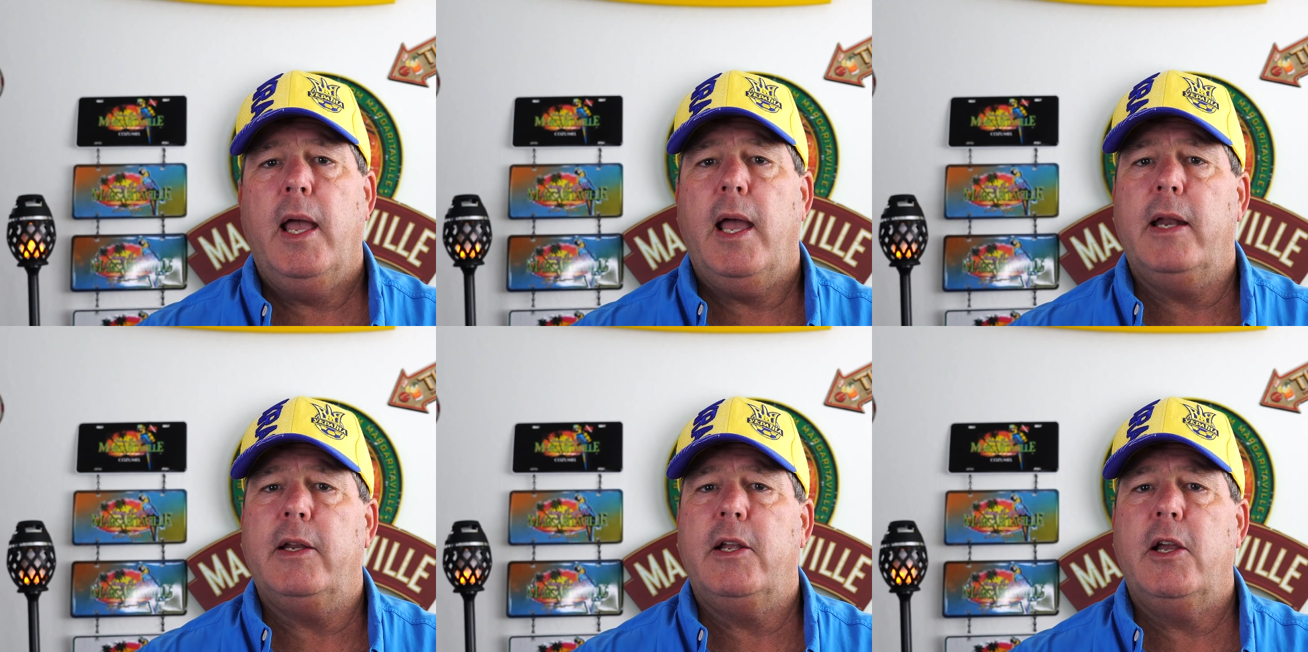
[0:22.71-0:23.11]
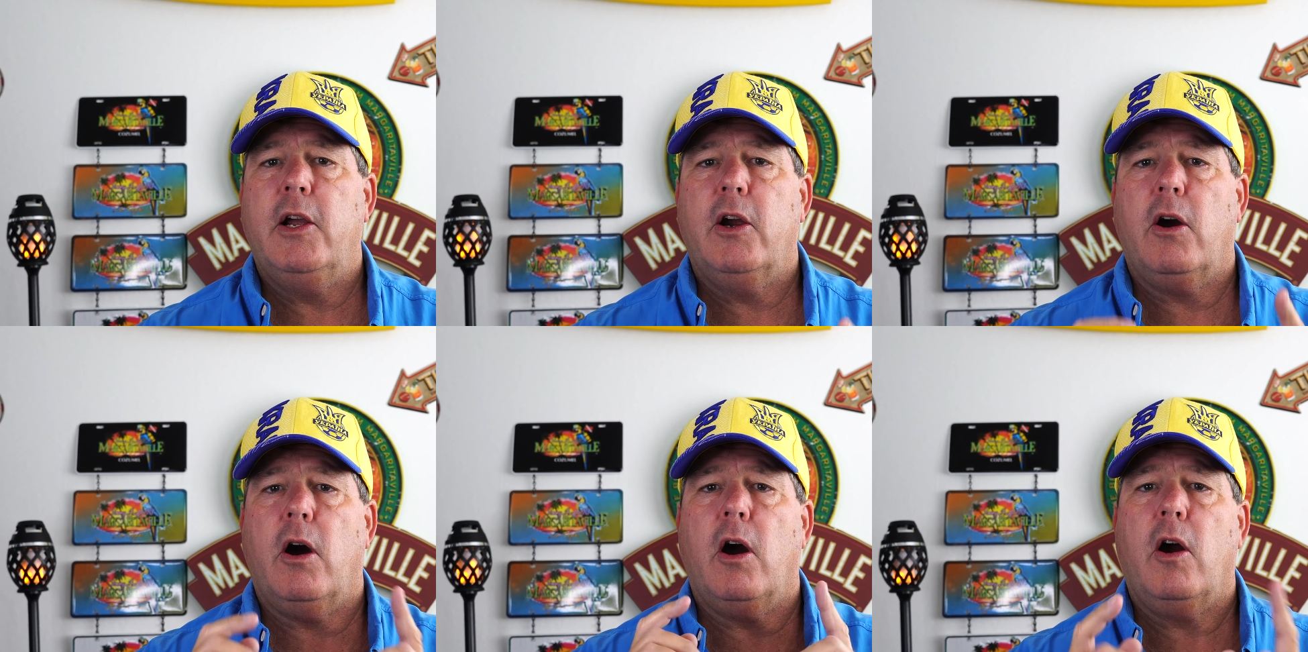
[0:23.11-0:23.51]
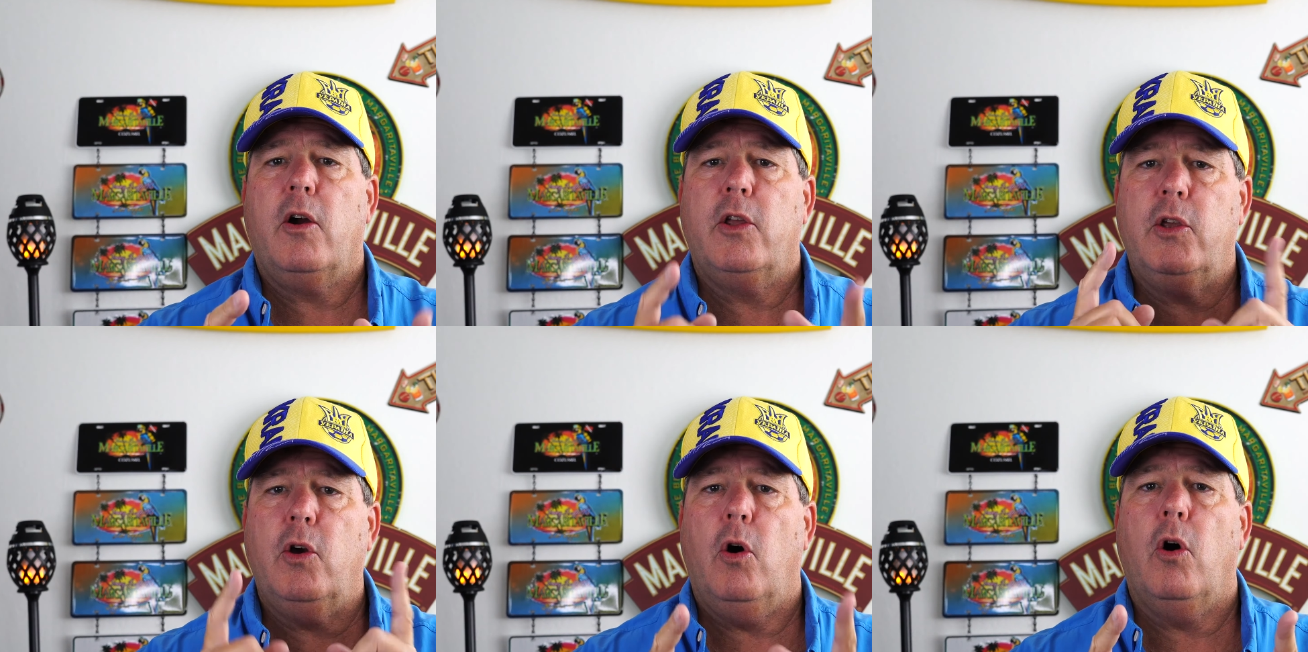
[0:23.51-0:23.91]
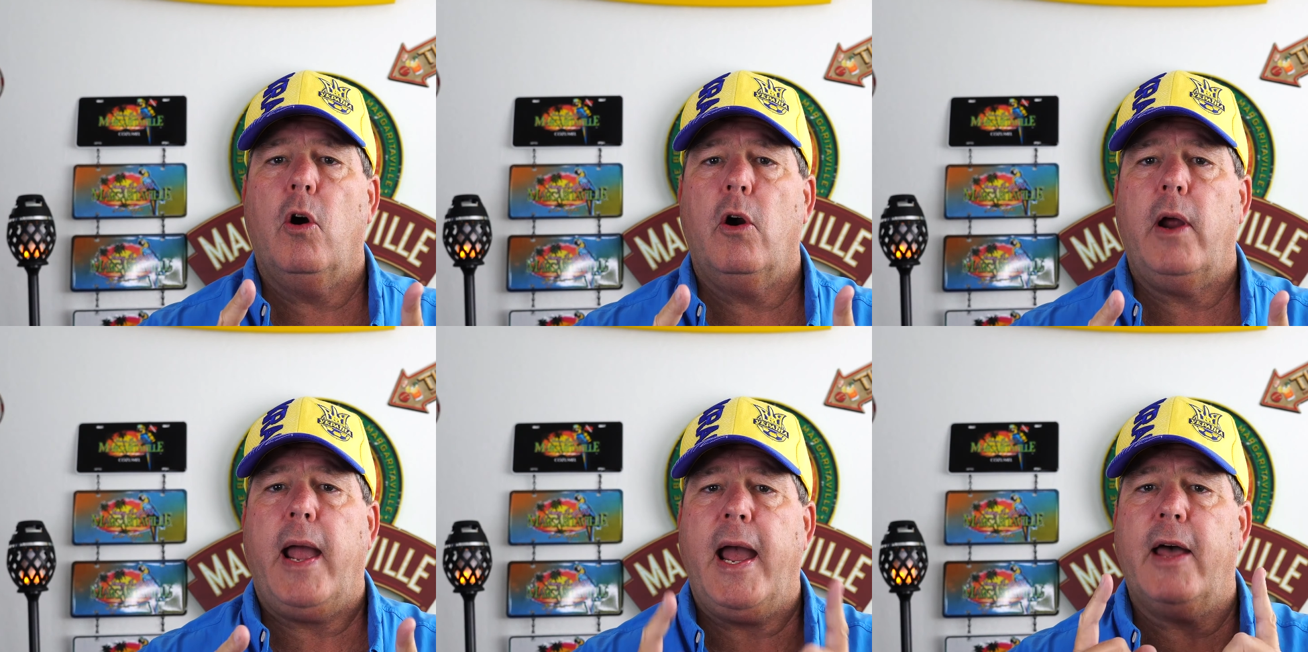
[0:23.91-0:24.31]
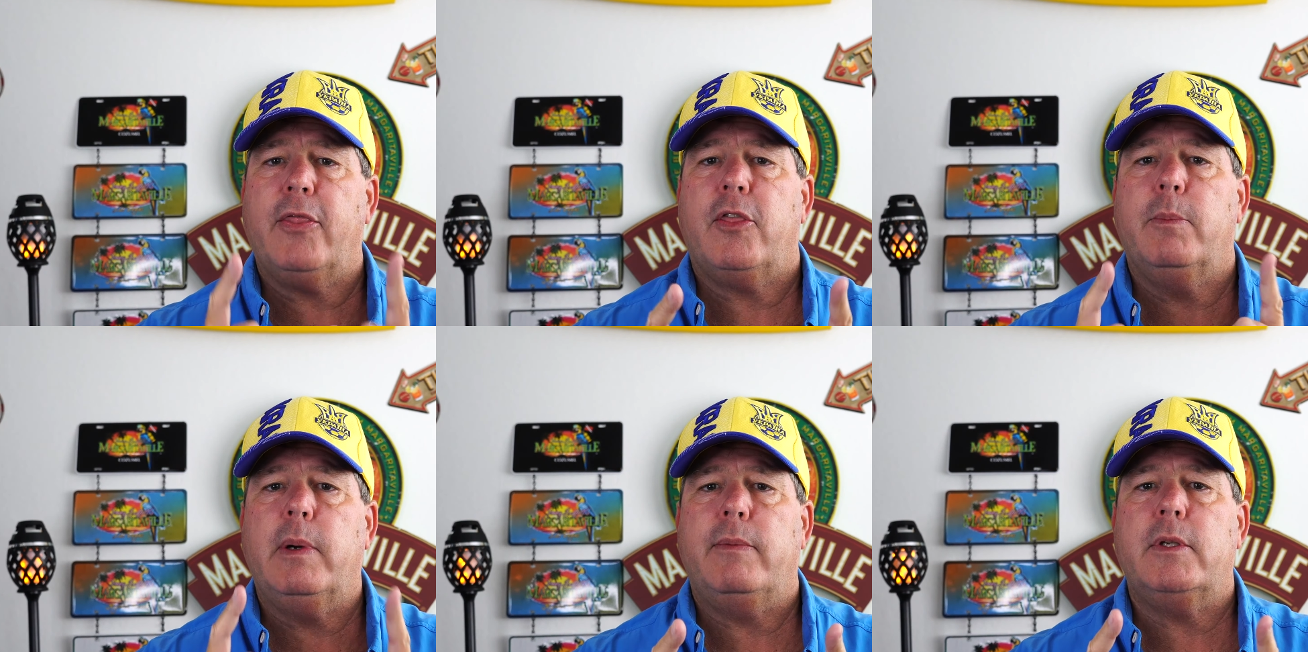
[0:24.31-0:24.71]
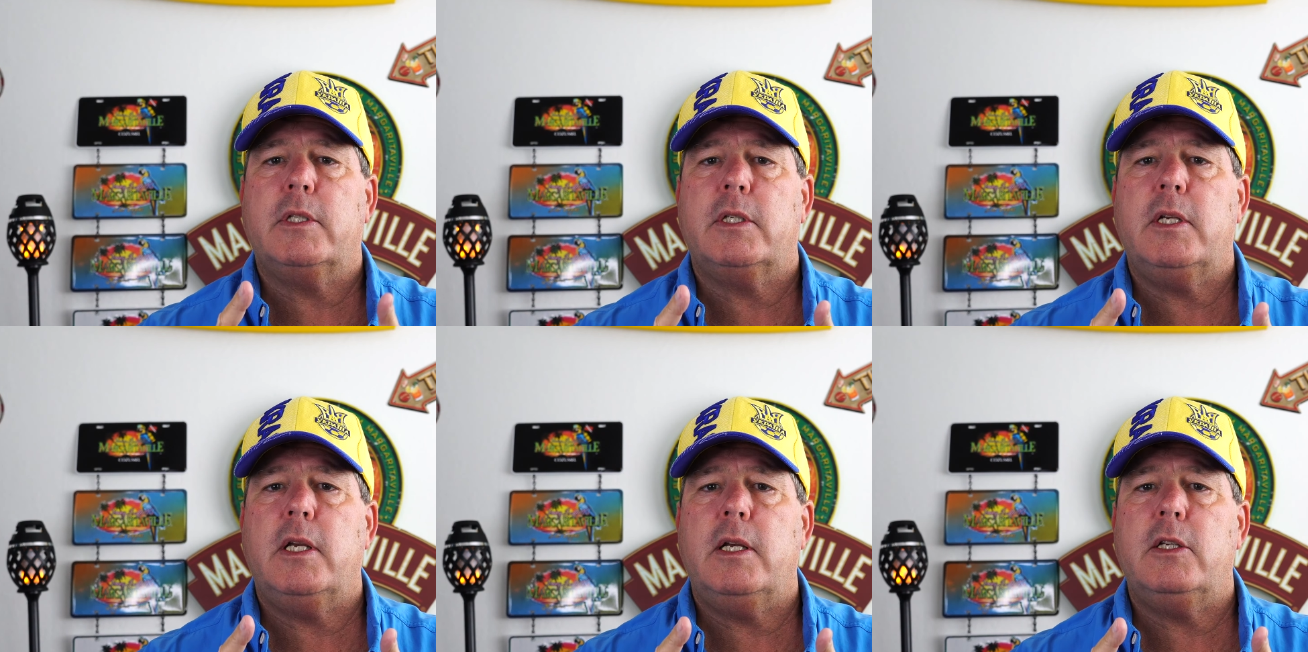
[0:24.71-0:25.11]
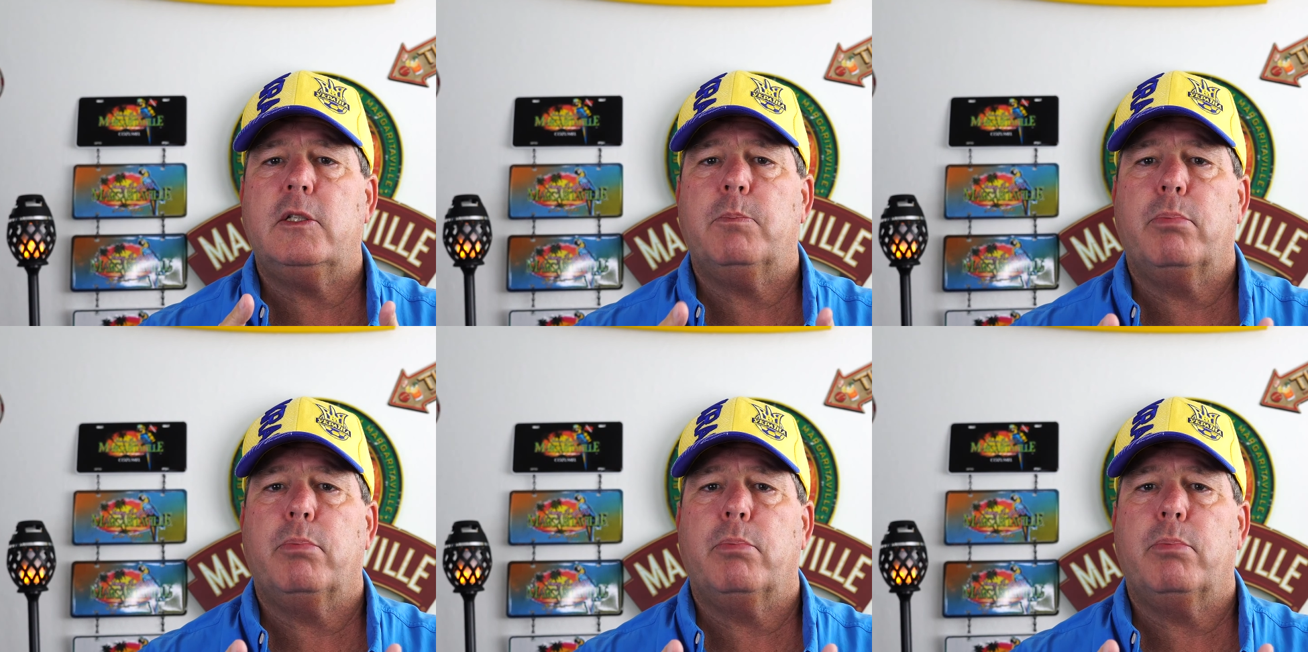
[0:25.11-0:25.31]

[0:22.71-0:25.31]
And here are your Anthem of the Seas